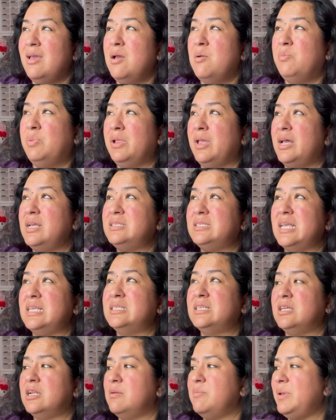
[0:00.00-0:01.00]
Plus it's
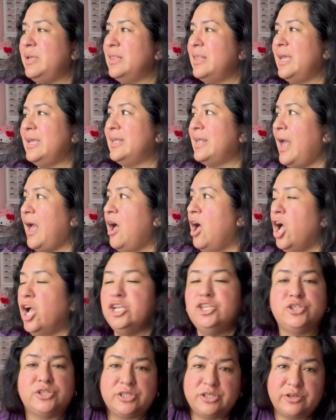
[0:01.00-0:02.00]
going to be like
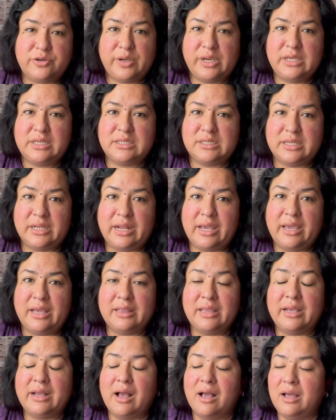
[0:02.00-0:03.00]
100 degrees today.
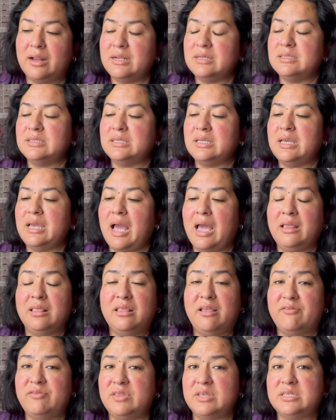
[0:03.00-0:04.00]
Like, honestly, I
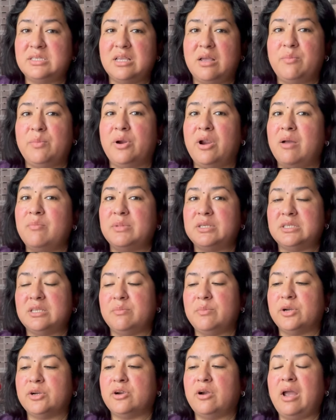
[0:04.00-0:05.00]
love the summer. I'm a
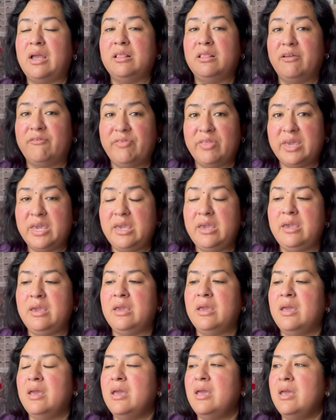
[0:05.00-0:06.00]
summer girl. I love the heat,
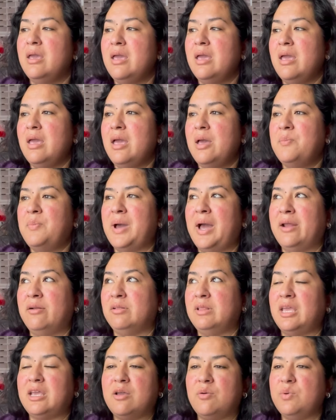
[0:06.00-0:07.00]
but I don't
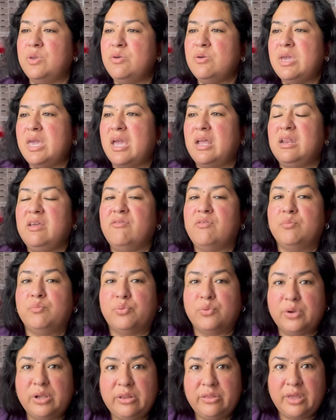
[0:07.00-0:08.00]
like it when you can't even
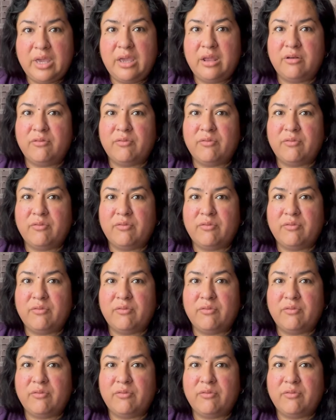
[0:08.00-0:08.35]
breathe in